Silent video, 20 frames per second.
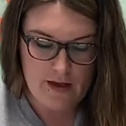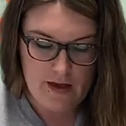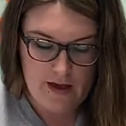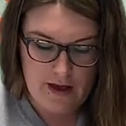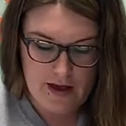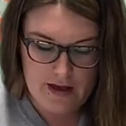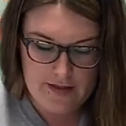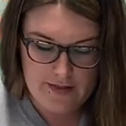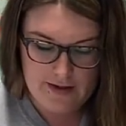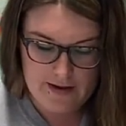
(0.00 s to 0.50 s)

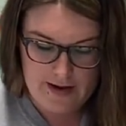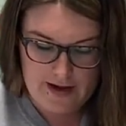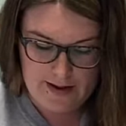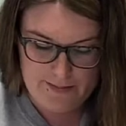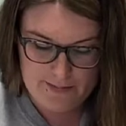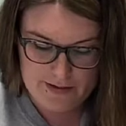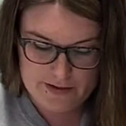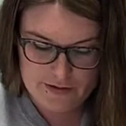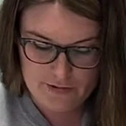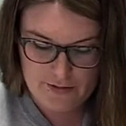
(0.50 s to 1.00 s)
And then
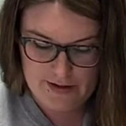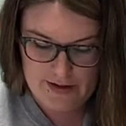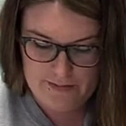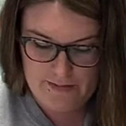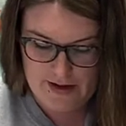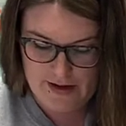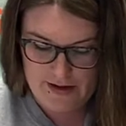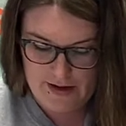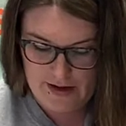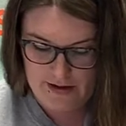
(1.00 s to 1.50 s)
I'm just going to
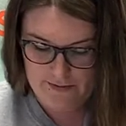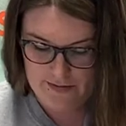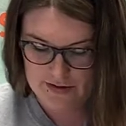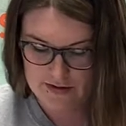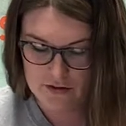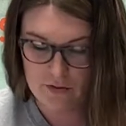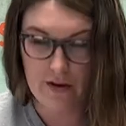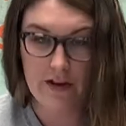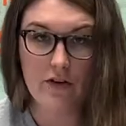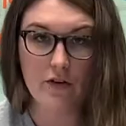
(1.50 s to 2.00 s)
make kind of a
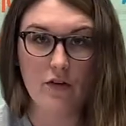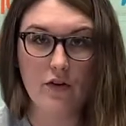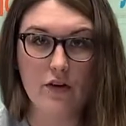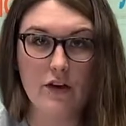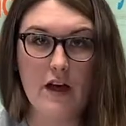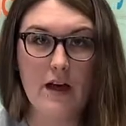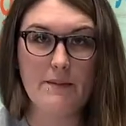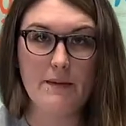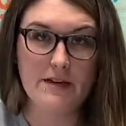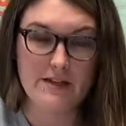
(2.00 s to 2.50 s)
squiggle
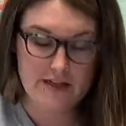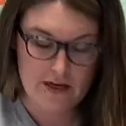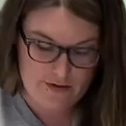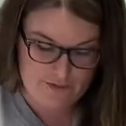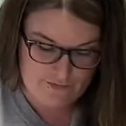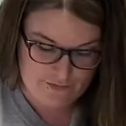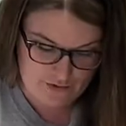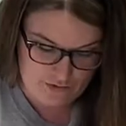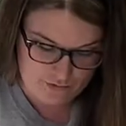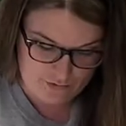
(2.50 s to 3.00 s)
coming
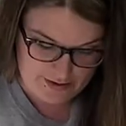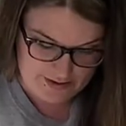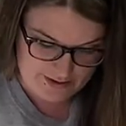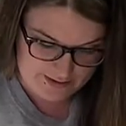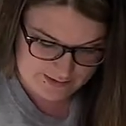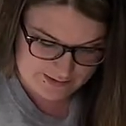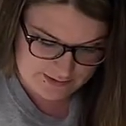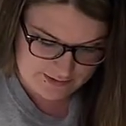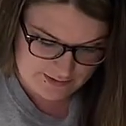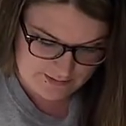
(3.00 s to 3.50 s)
down for the
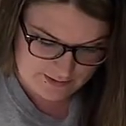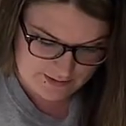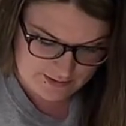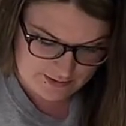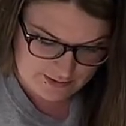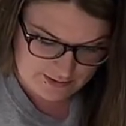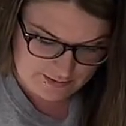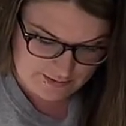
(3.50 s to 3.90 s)
wings. So I'm going to go